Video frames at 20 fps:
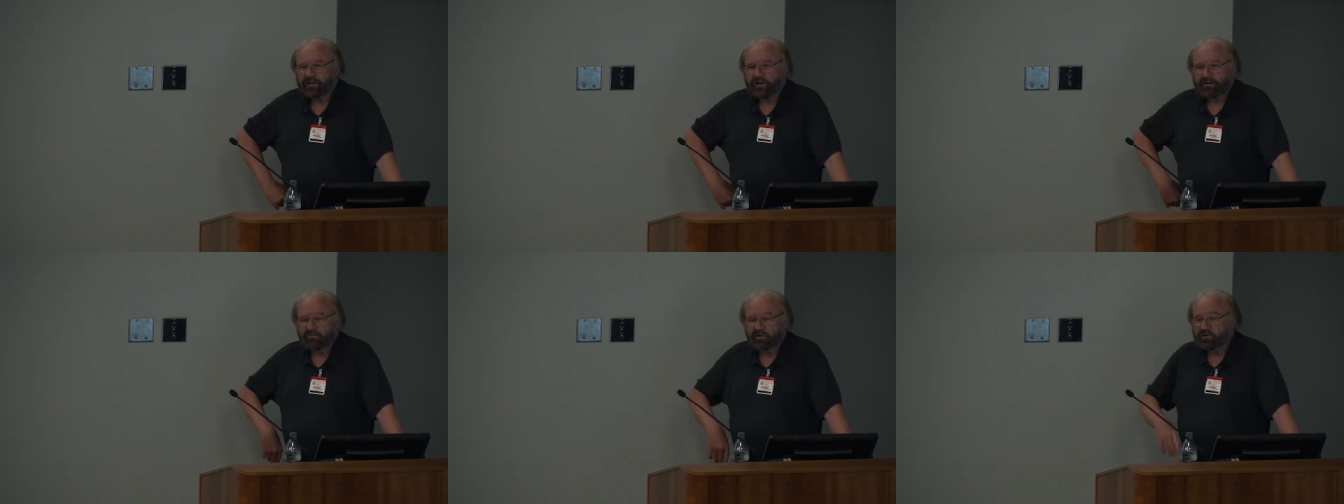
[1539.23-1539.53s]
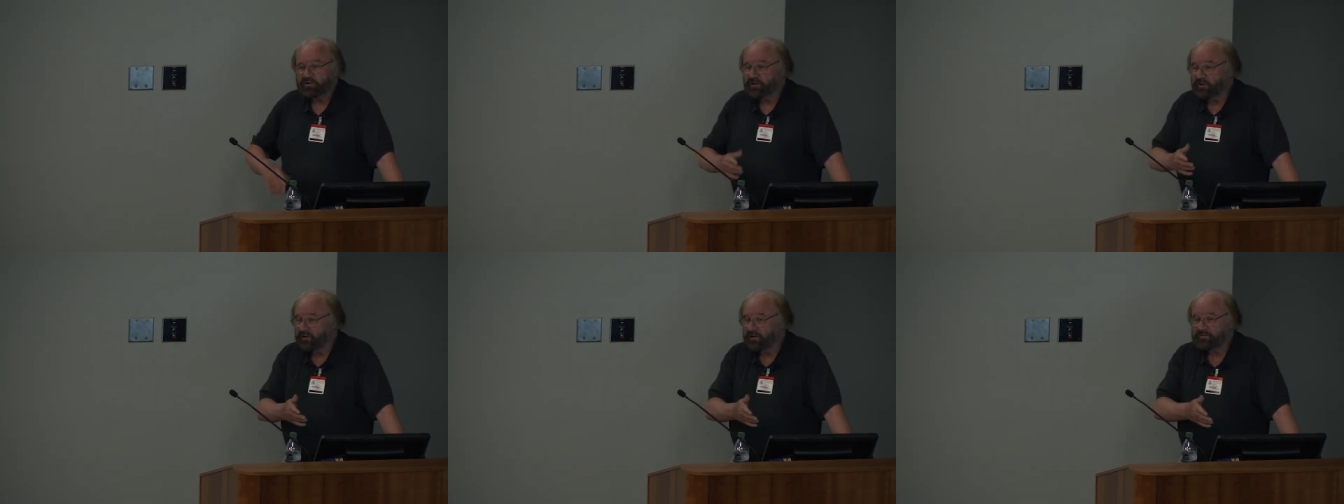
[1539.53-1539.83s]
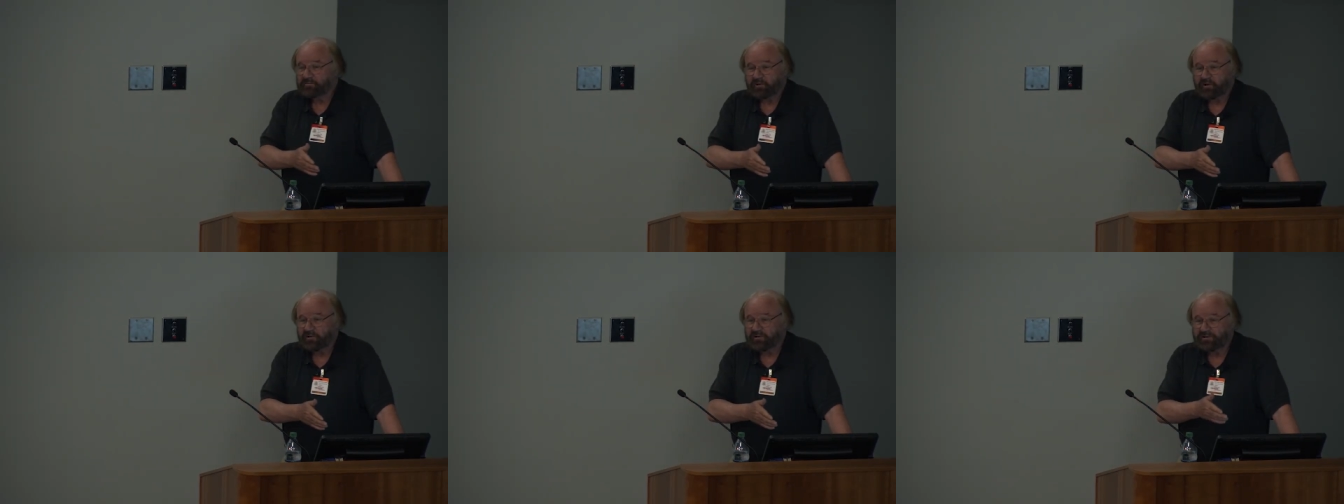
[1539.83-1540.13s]
and I'm using
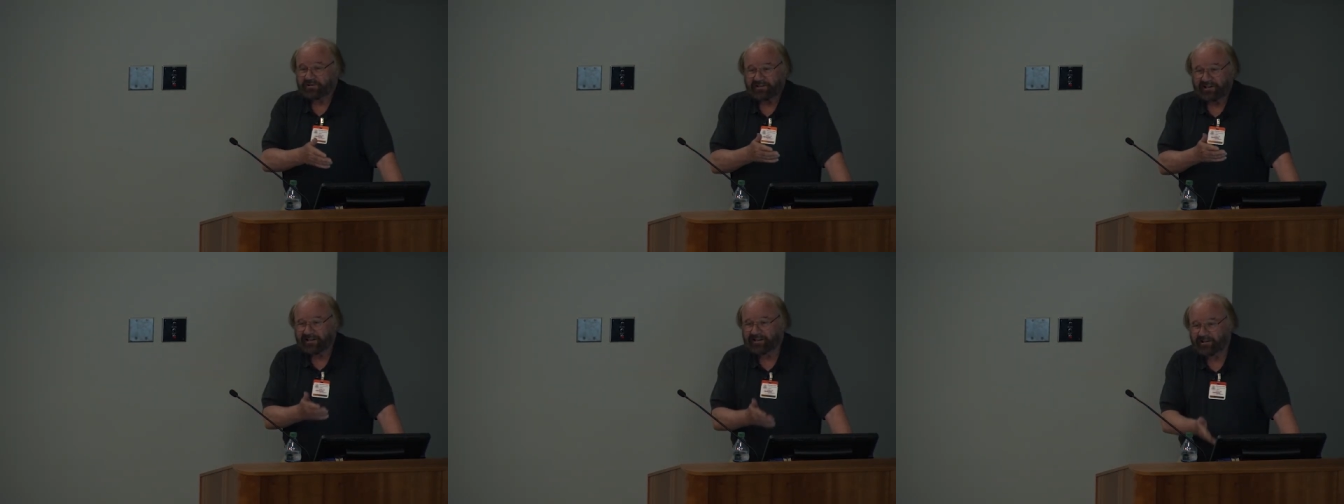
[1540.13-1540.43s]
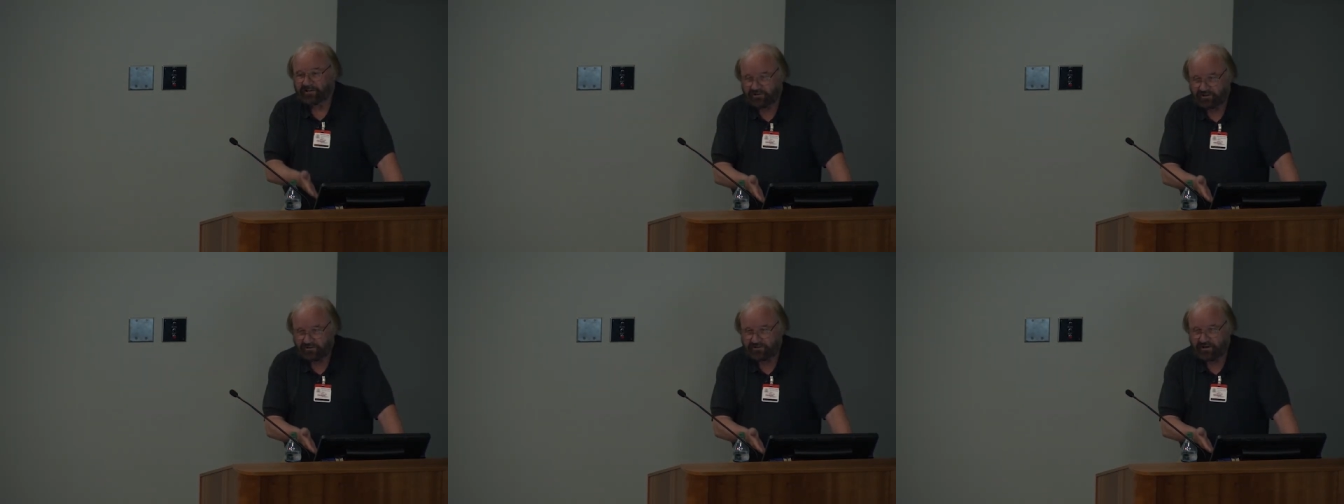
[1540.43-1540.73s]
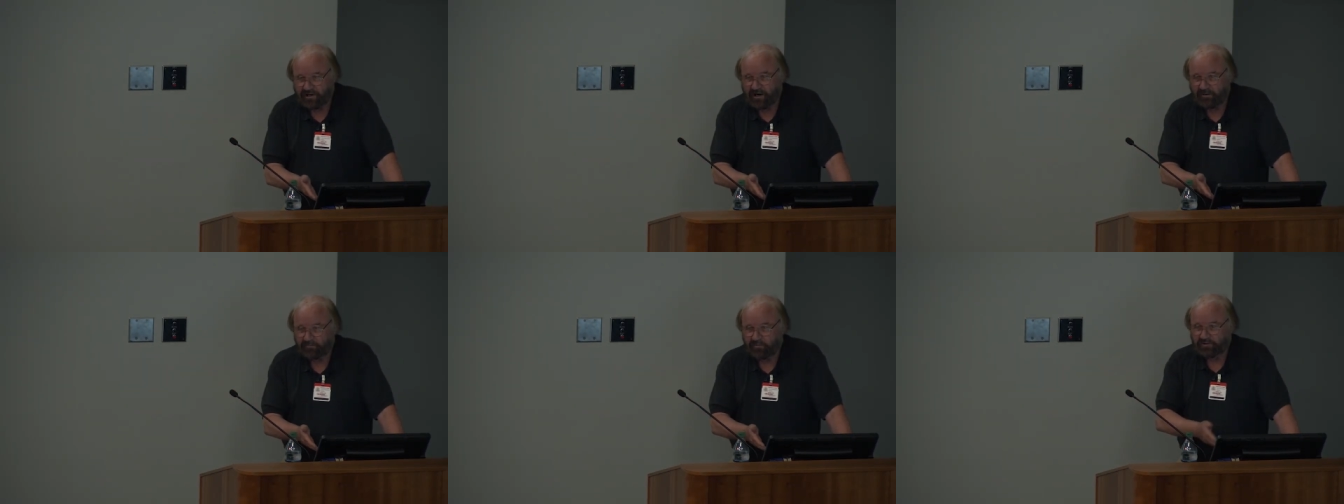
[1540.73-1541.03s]
this because it's an English
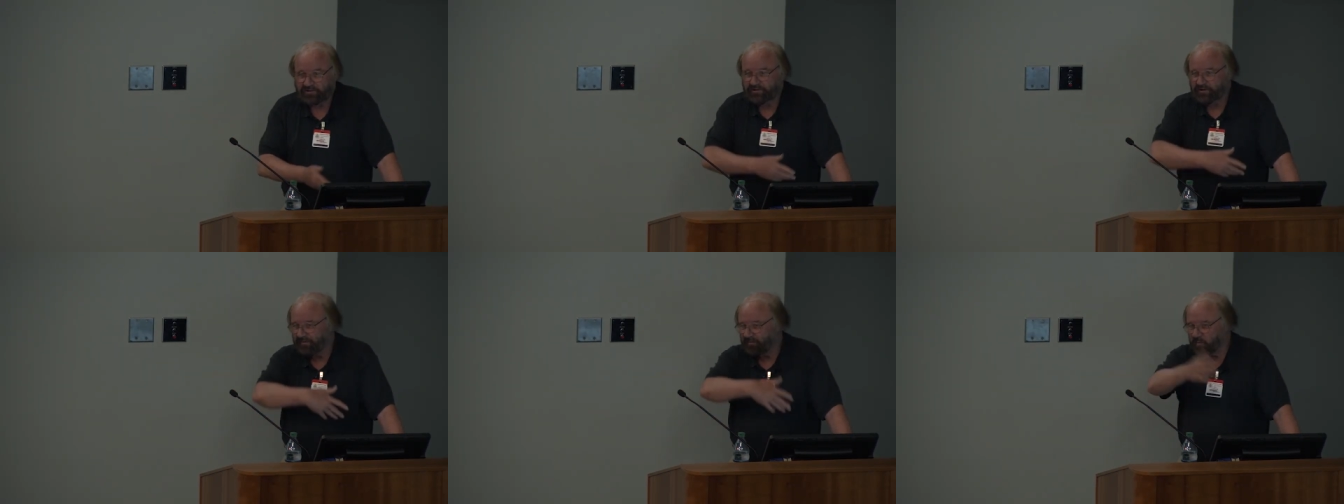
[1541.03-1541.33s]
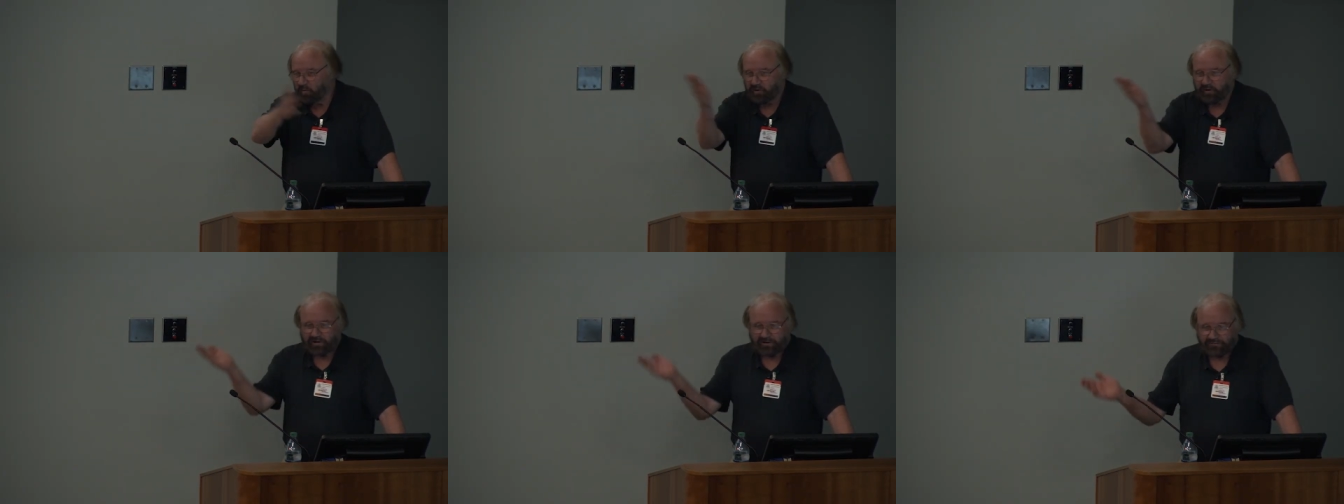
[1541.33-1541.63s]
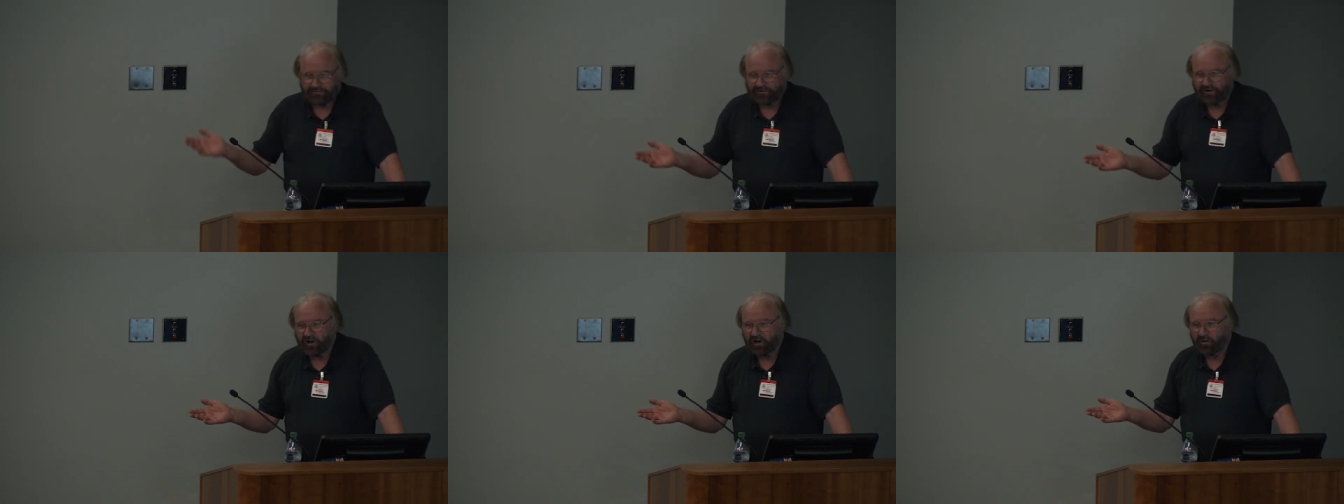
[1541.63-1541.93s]
example so everybody
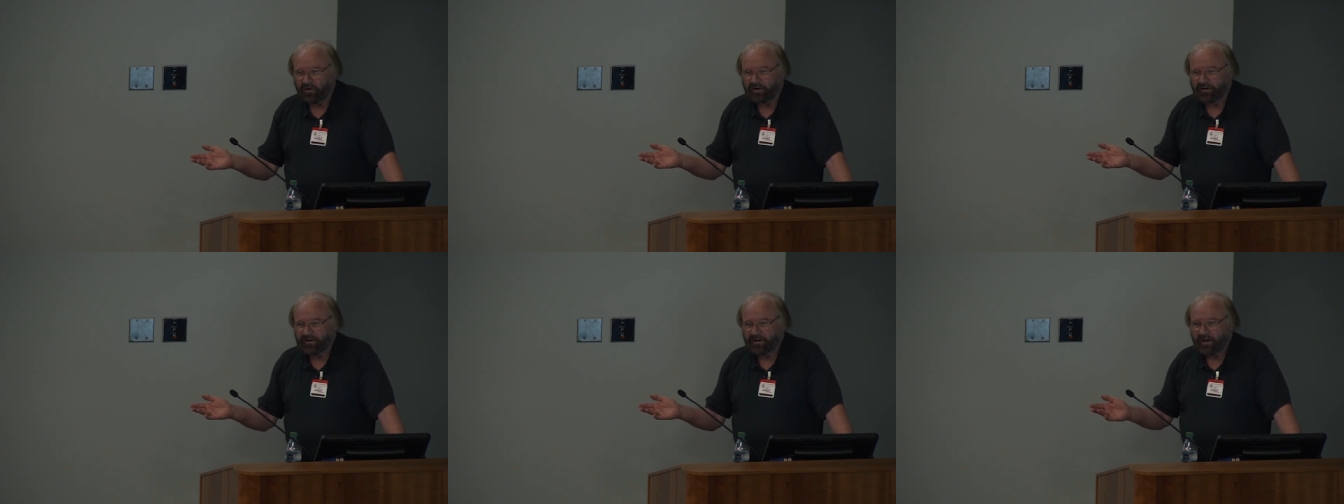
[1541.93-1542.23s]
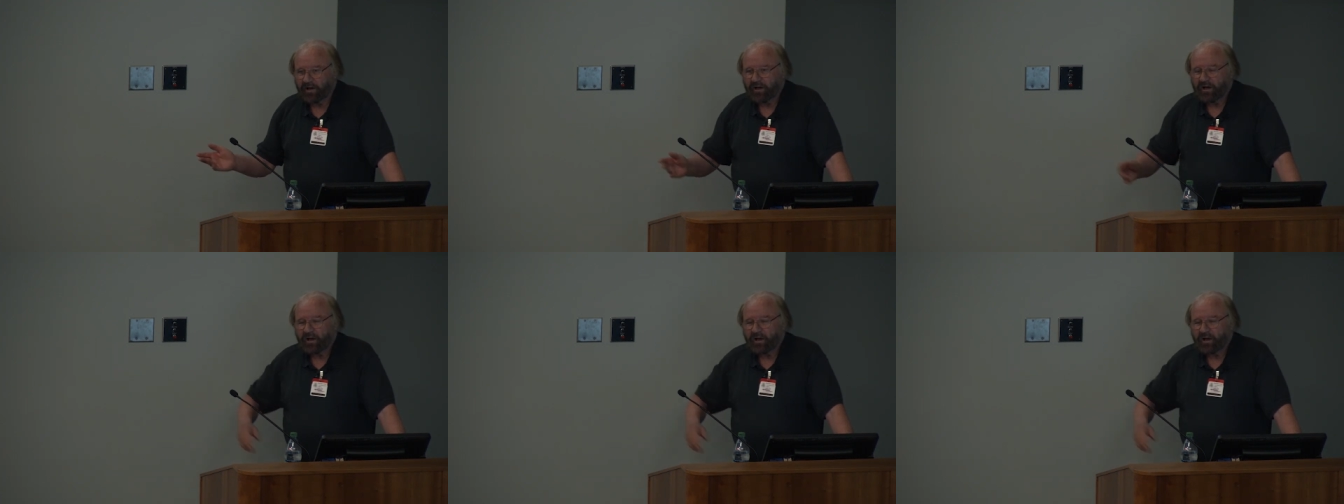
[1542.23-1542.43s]
can follow it,